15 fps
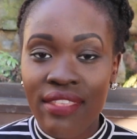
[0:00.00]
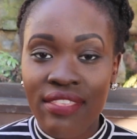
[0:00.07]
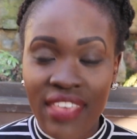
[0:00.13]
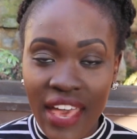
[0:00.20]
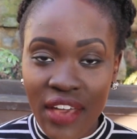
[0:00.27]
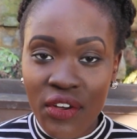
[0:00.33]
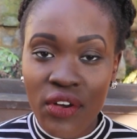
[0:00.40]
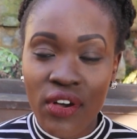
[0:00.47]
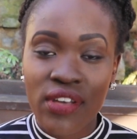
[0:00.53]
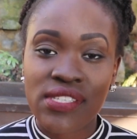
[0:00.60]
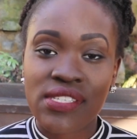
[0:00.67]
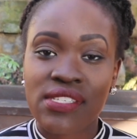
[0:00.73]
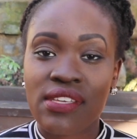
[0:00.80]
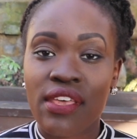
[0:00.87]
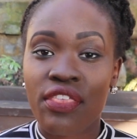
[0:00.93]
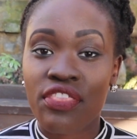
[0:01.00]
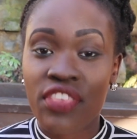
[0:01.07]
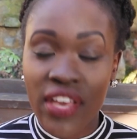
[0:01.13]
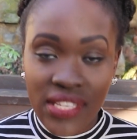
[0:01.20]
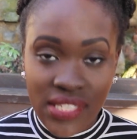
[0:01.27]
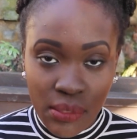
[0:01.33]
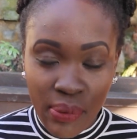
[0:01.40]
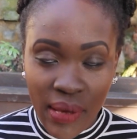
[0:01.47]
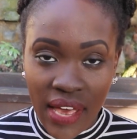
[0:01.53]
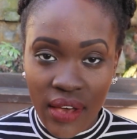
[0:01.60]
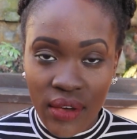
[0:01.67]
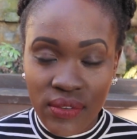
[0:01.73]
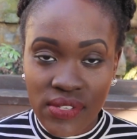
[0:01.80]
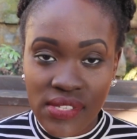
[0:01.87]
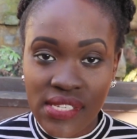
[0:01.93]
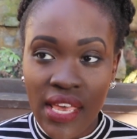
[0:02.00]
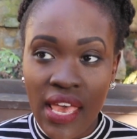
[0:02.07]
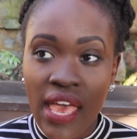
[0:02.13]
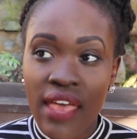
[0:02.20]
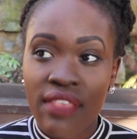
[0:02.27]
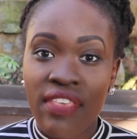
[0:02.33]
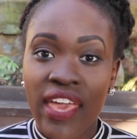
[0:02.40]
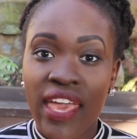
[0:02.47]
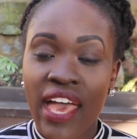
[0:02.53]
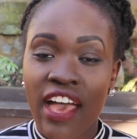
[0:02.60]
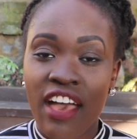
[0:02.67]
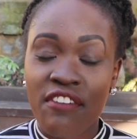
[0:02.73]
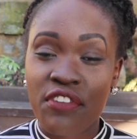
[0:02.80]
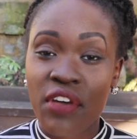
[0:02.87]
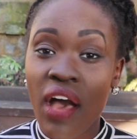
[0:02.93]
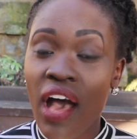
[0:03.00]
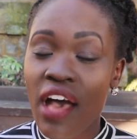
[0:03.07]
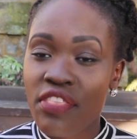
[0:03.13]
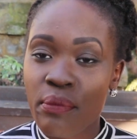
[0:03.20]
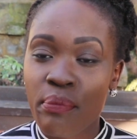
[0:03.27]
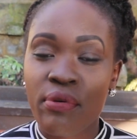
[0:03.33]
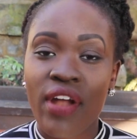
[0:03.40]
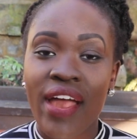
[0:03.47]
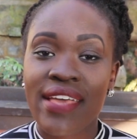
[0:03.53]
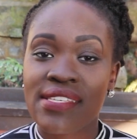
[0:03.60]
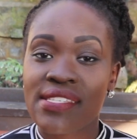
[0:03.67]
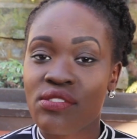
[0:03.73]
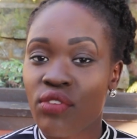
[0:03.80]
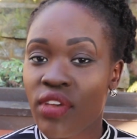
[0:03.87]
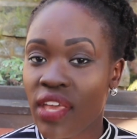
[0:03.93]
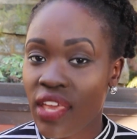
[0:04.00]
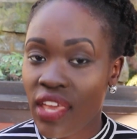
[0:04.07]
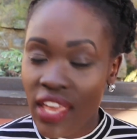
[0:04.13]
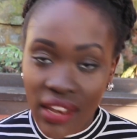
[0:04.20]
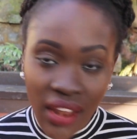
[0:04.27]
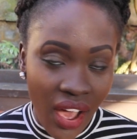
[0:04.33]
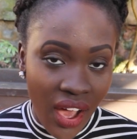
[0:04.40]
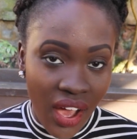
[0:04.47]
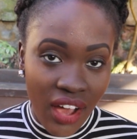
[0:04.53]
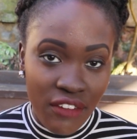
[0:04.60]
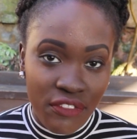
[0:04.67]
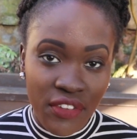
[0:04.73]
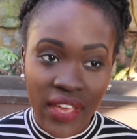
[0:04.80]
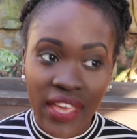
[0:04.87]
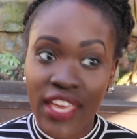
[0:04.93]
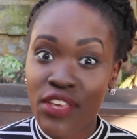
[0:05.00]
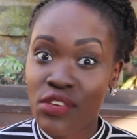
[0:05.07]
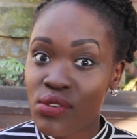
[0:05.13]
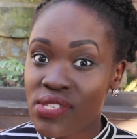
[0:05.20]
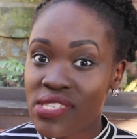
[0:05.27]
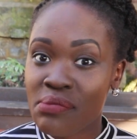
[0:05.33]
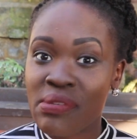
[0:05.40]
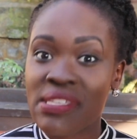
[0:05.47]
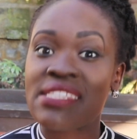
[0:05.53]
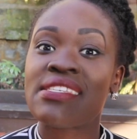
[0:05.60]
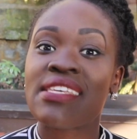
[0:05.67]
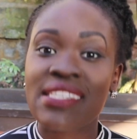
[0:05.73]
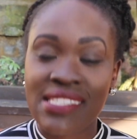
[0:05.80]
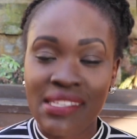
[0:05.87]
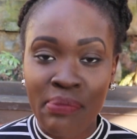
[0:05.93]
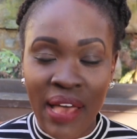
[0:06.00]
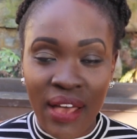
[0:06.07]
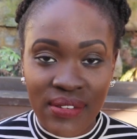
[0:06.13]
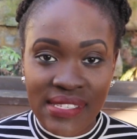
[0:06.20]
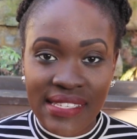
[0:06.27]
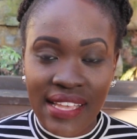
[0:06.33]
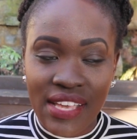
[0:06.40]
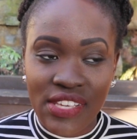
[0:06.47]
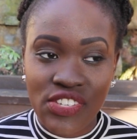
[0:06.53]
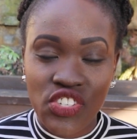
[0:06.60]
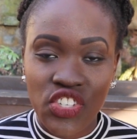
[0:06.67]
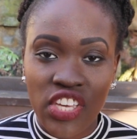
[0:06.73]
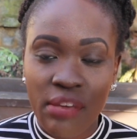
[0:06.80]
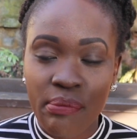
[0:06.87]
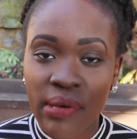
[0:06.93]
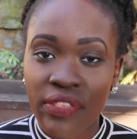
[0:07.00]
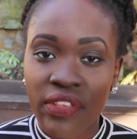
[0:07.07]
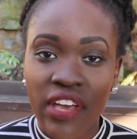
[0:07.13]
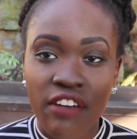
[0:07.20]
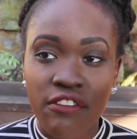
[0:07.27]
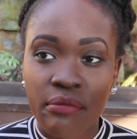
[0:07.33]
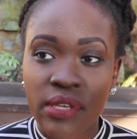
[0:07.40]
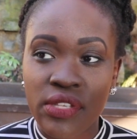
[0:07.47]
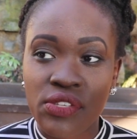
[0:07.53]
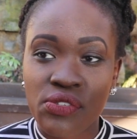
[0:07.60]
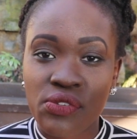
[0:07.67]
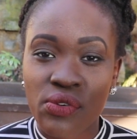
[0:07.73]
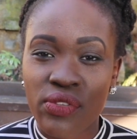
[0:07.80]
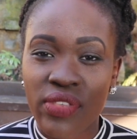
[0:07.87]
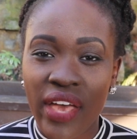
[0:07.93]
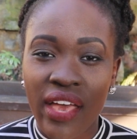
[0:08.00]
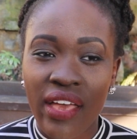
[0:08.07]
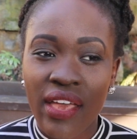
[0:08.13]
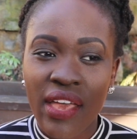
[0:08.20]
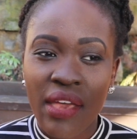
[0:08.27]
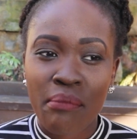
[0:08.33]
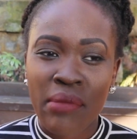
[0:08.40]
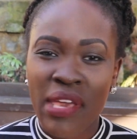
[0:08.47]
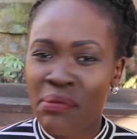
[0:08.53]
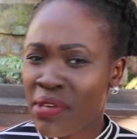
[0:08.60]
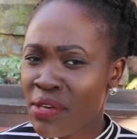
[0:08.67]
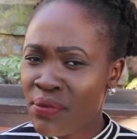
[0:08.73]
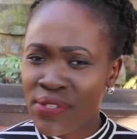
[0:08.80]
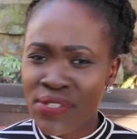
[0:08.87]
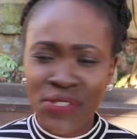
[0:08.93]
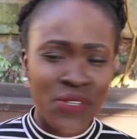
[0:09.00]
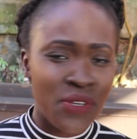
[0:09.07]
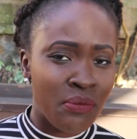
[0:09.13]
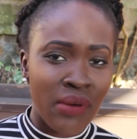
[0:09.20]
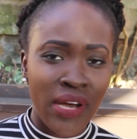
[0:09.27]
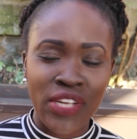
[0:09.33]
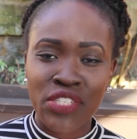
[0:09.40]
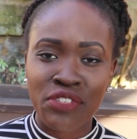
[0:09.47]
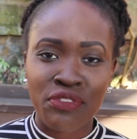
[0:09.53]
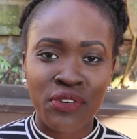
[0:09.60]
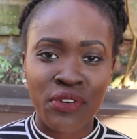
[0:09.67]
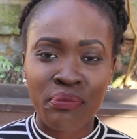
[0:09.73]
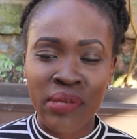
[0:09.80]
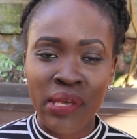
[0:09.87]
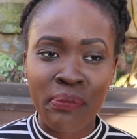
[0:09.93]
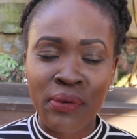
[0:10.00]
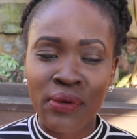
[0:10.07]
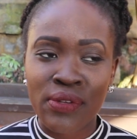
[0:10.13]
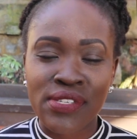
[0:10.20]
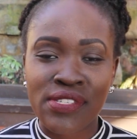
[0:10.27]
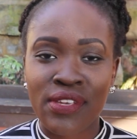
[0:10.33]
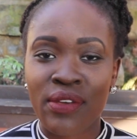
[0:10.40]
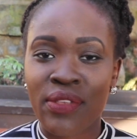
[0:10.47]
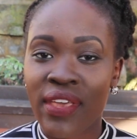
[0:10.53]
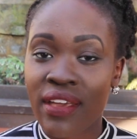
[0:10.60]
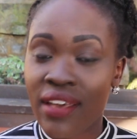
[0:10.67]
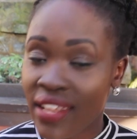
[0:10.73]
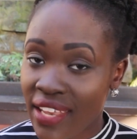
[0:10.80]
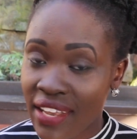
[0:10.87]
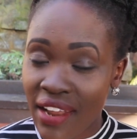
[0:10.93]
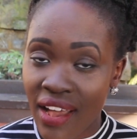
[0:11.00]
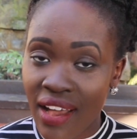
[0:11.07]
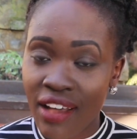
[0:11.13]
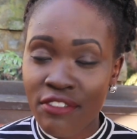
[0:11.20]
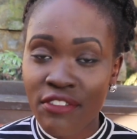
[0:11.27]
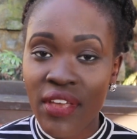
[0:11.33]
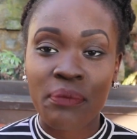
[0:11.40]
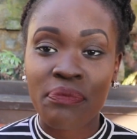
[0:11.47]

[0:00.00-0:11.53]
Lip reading: That costs £30. They have cut the price in half. It used to be £60 last year, but the government saw that maybe it was too much for people, so they cut it in half.